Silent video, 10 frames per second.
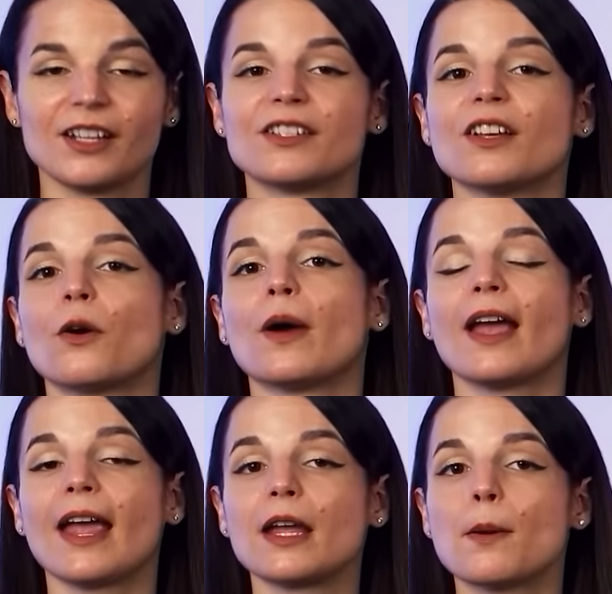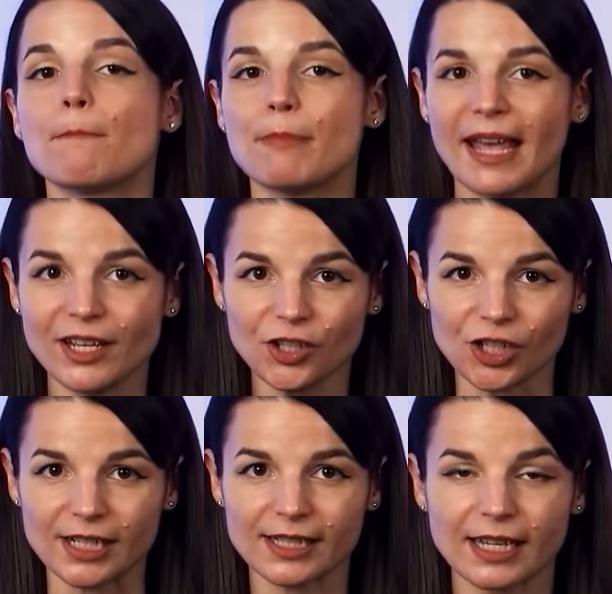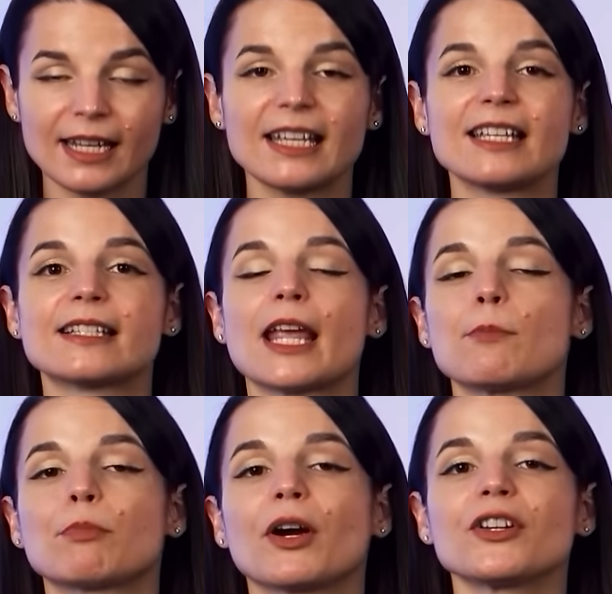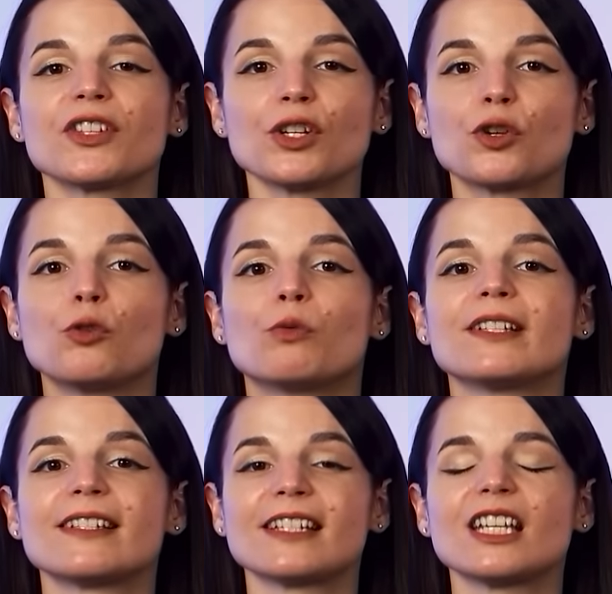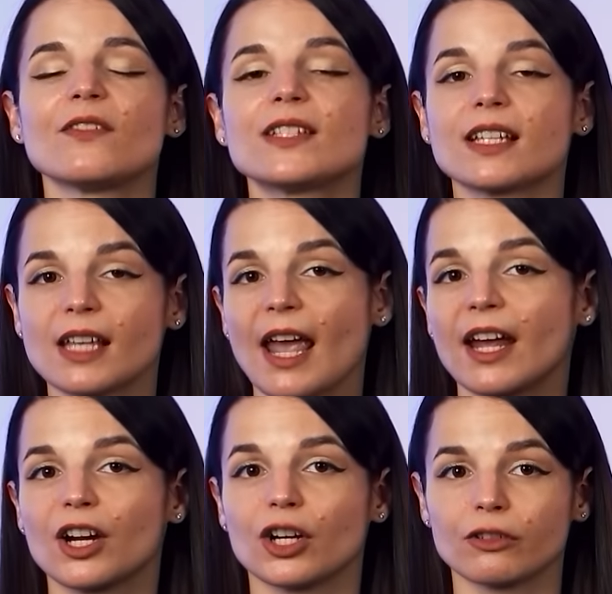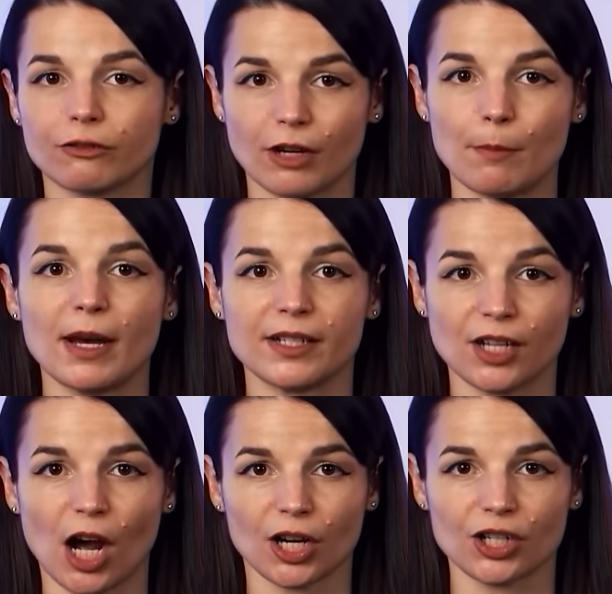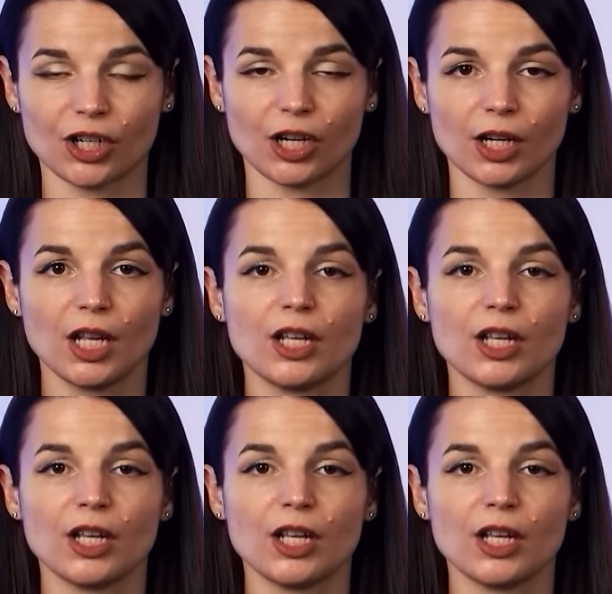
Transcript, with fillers: So a patient is a person who receives care from a doctor.